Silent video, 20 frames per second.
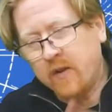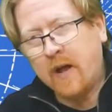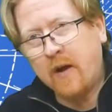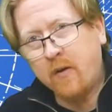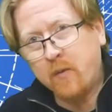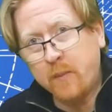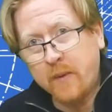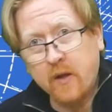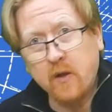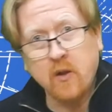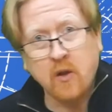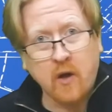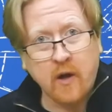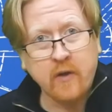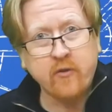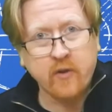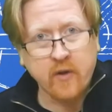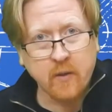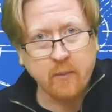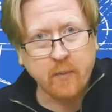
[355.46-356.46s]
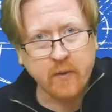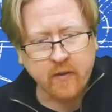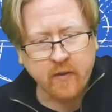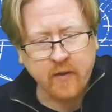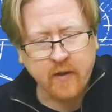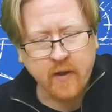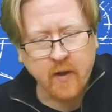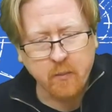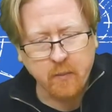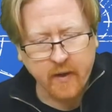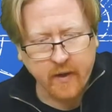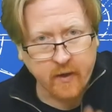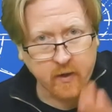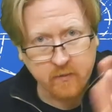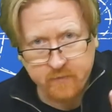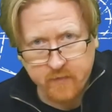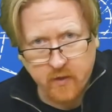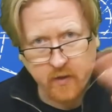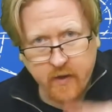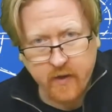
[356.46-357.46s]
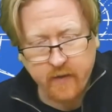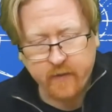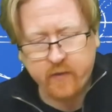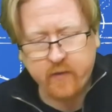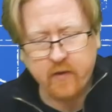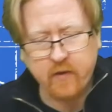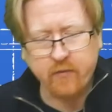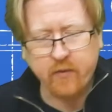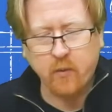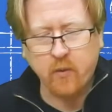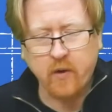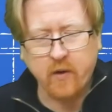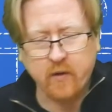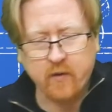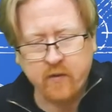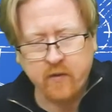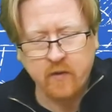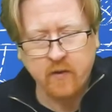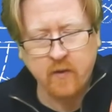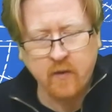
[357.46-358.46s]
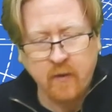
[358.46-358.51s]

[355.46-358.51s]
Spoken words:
allow me to launch it up into the air better. All right, let's see if it works.